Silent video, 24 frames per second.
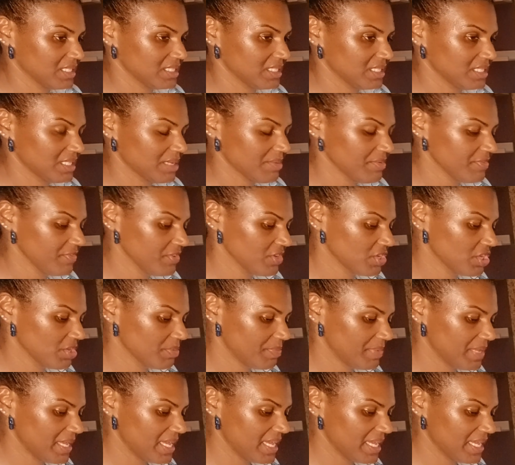Some of you could
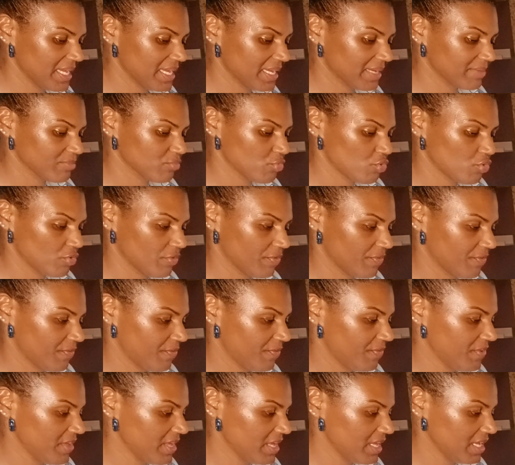be eating more
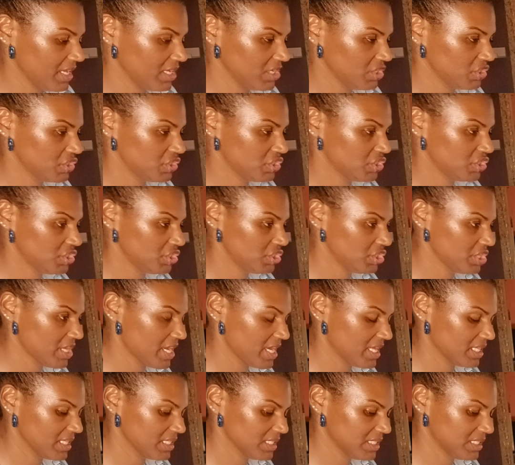fish
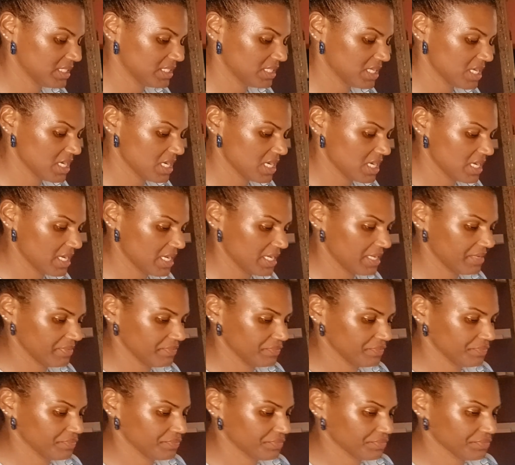at this
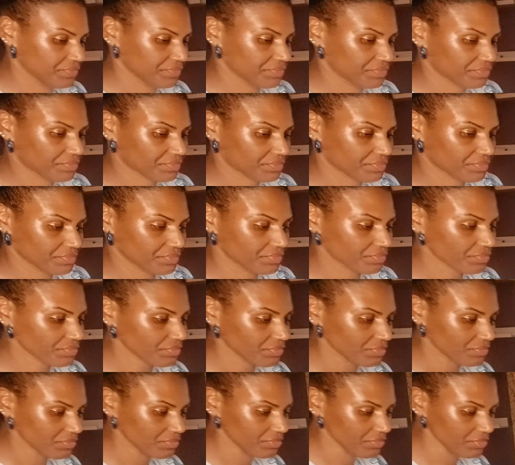time.
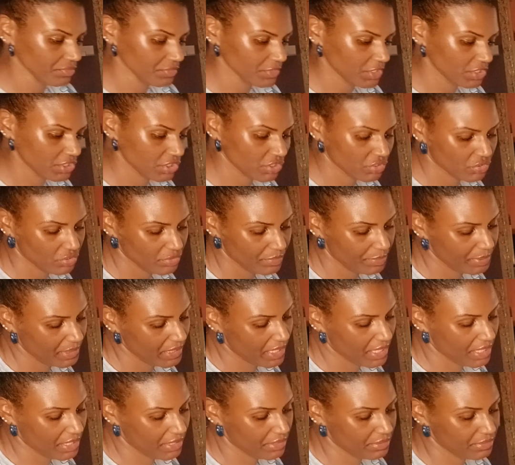
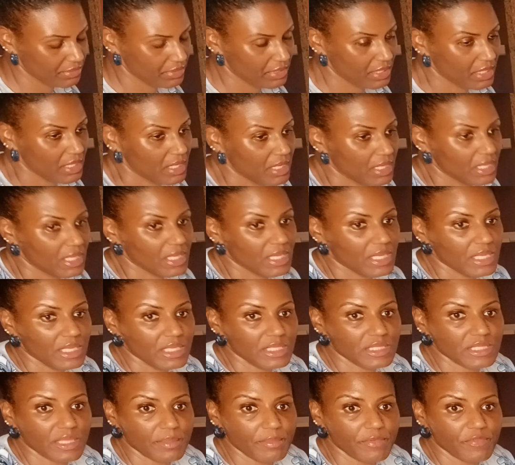Scorpio
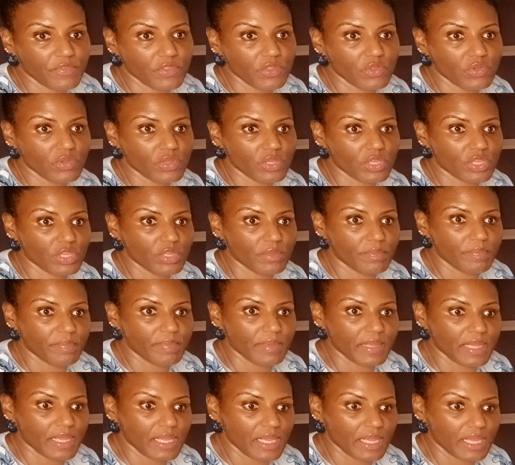you could
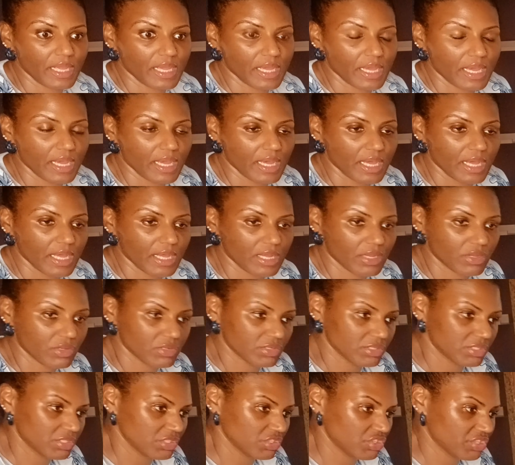be uh,
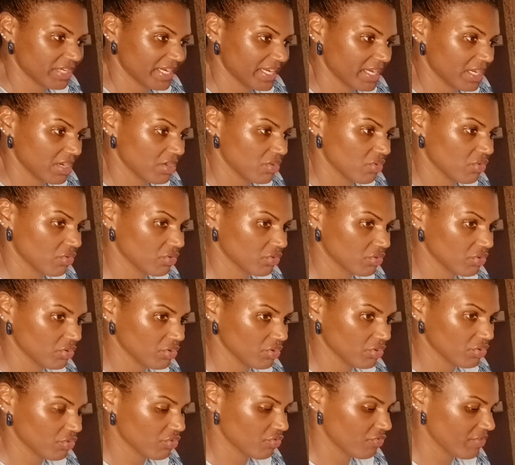concentrating on
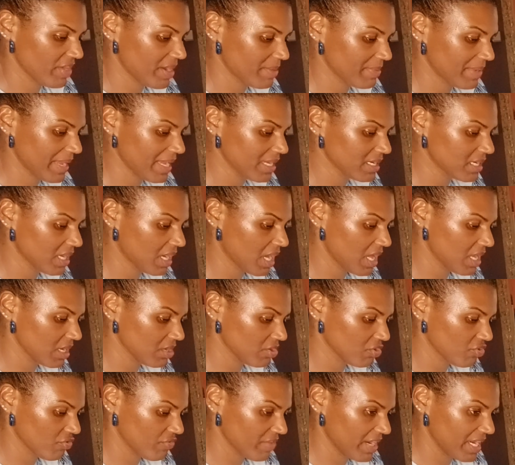green. I'm getting the colour
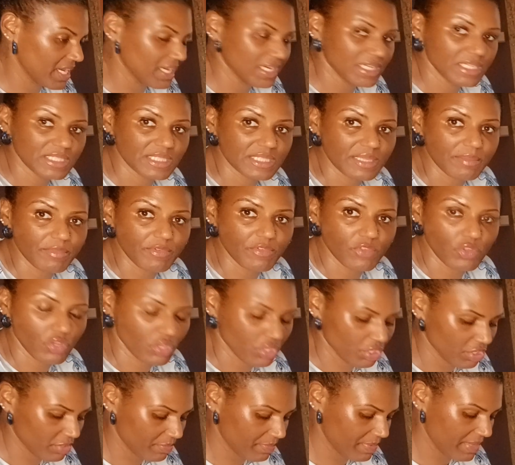green. Some of you
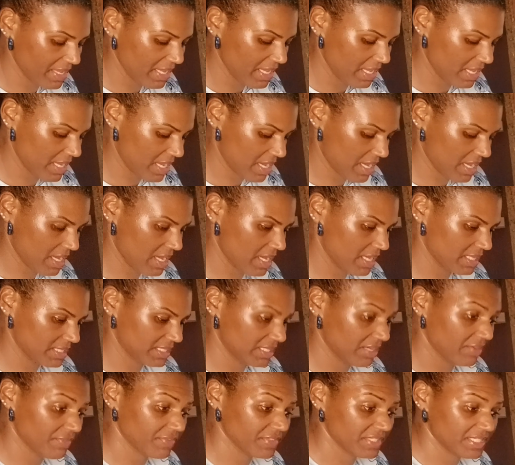could be uh,
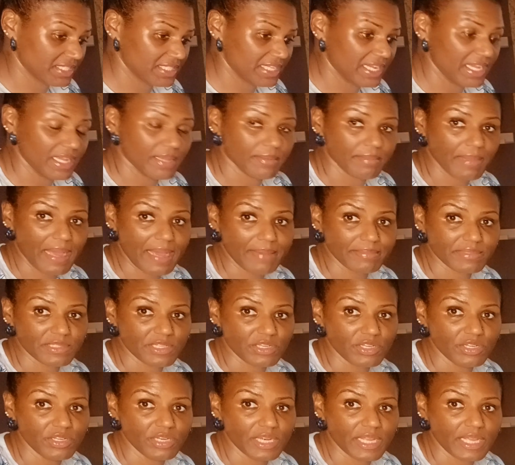self-esteem,
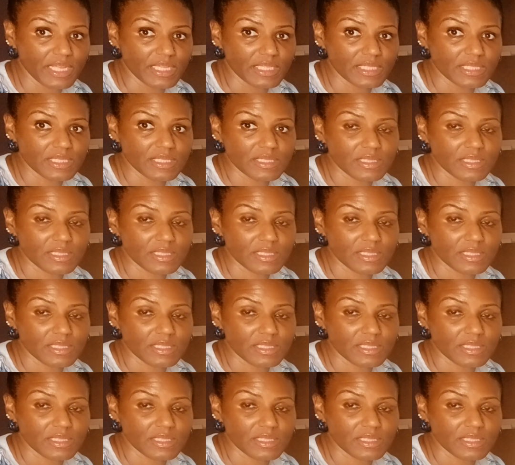absolutely.